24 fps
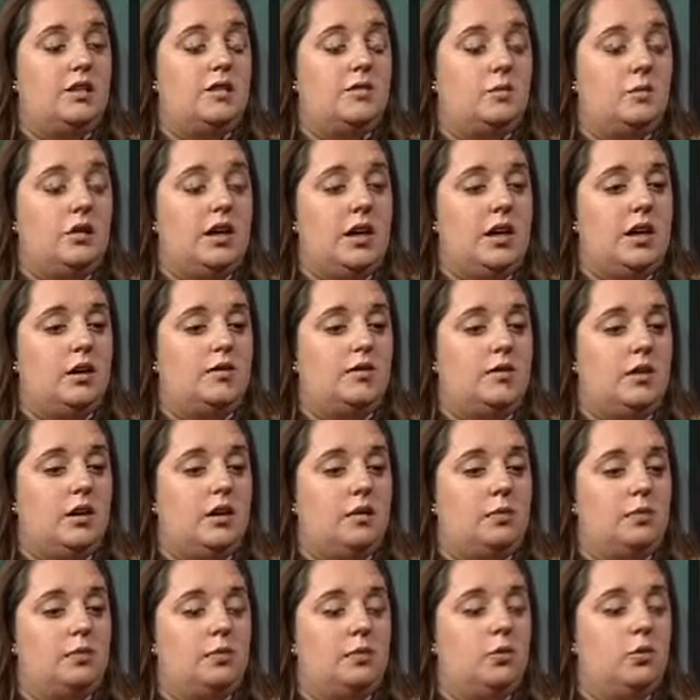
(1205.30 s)
Yes, we
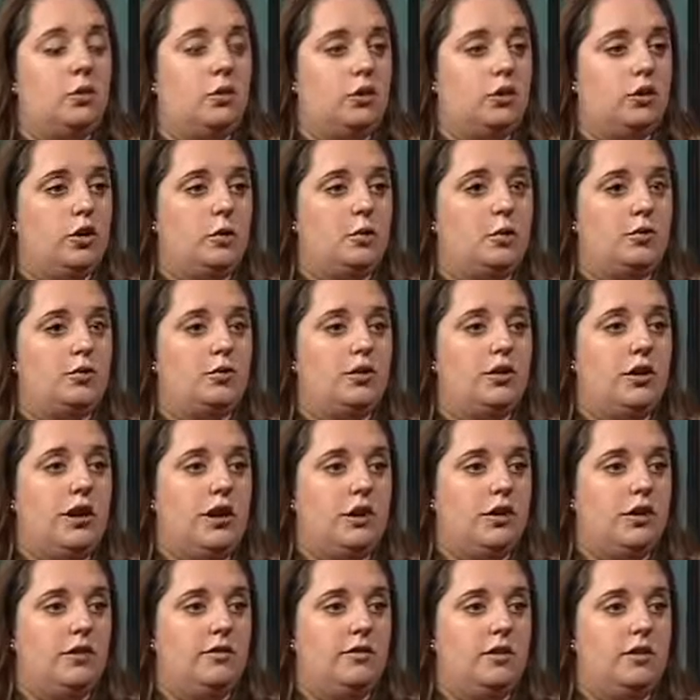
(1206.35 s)
have support groups for
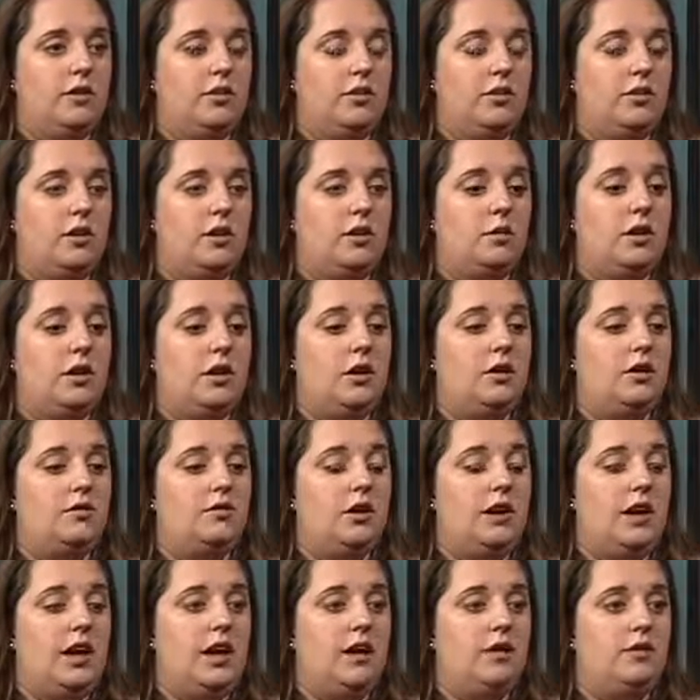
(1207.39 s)
caregivers, and we
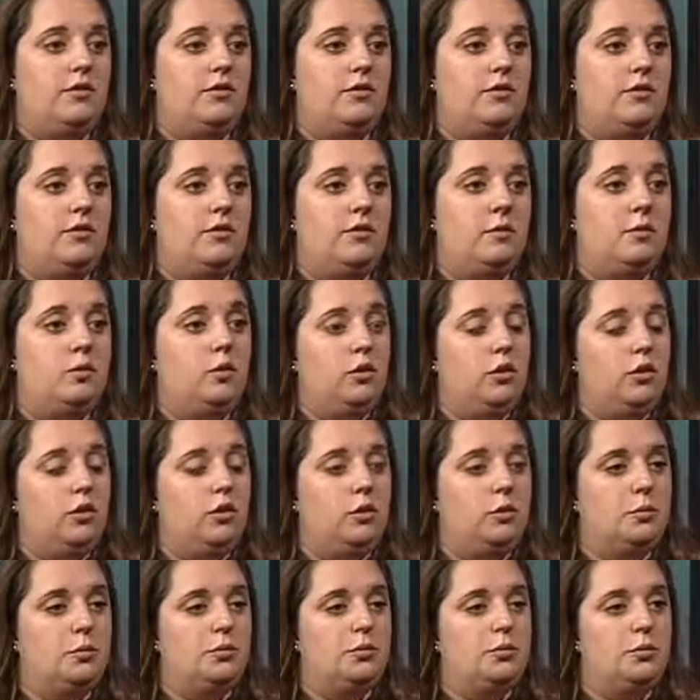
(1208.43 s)
even have support
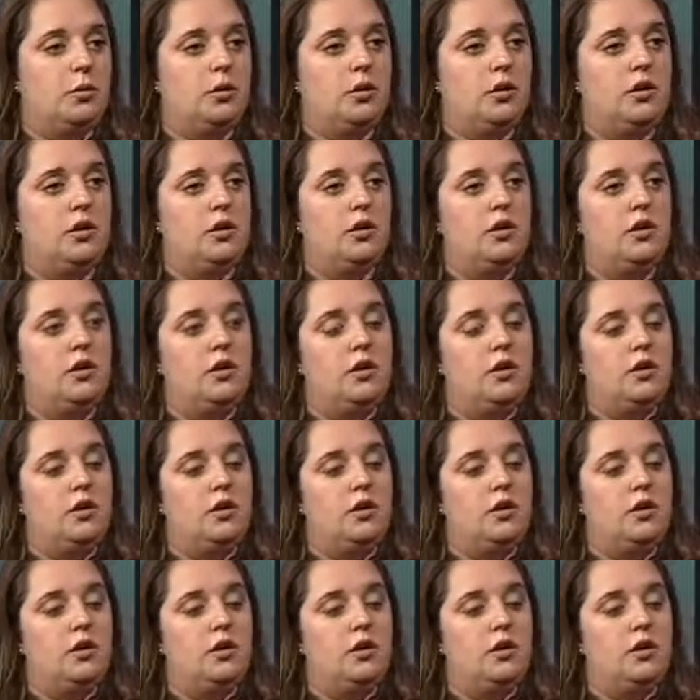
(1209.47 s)
groups for